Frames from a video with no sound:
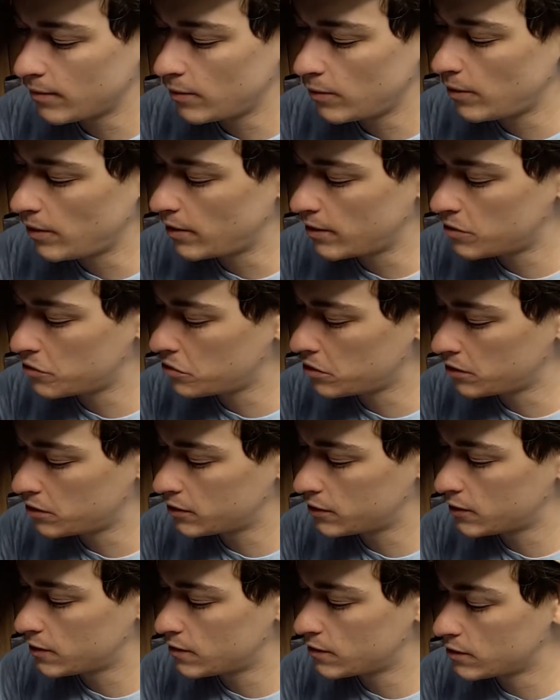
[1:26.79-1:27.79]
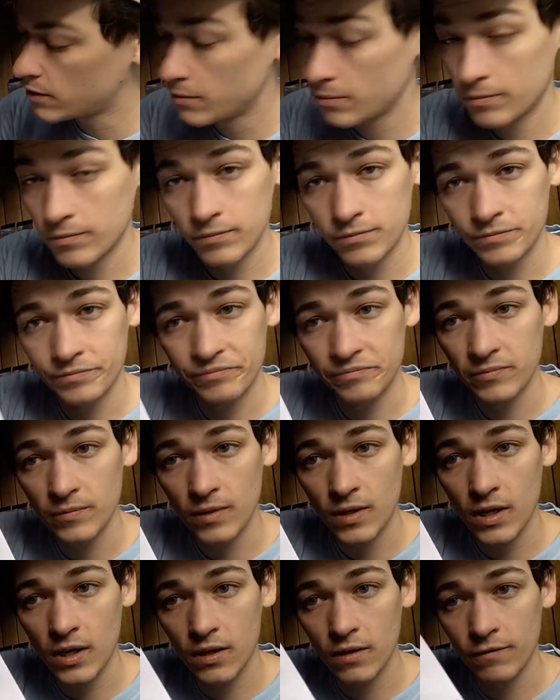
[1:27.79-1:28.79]
with just some
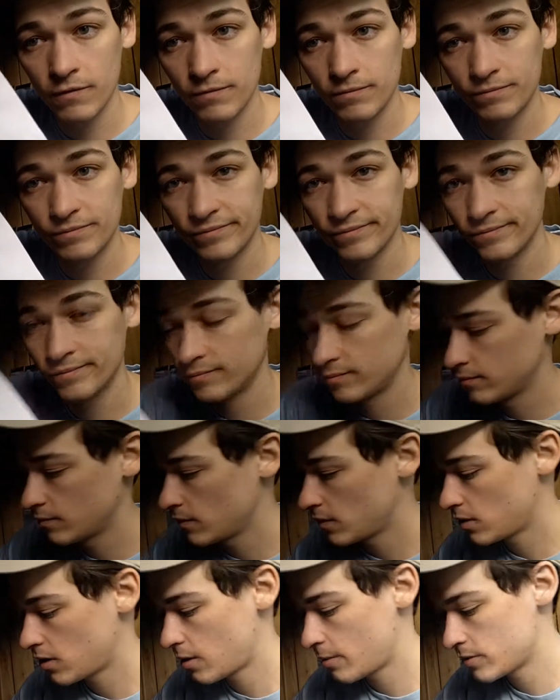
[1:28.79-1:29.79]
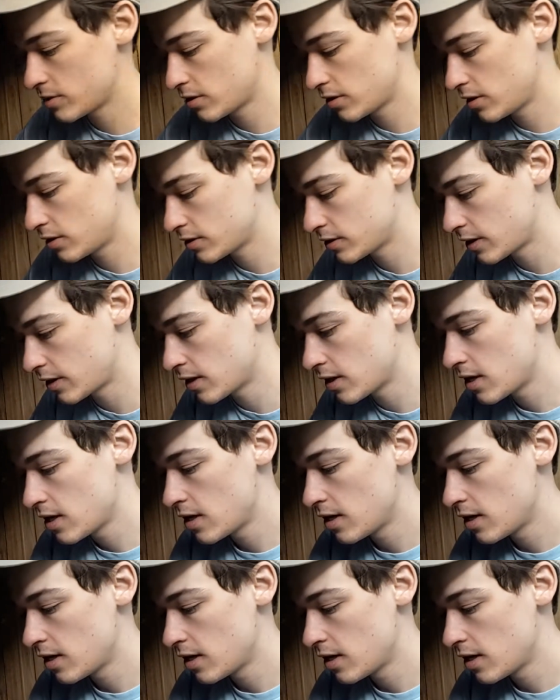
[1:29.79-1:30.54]
kind of garbage on the inside.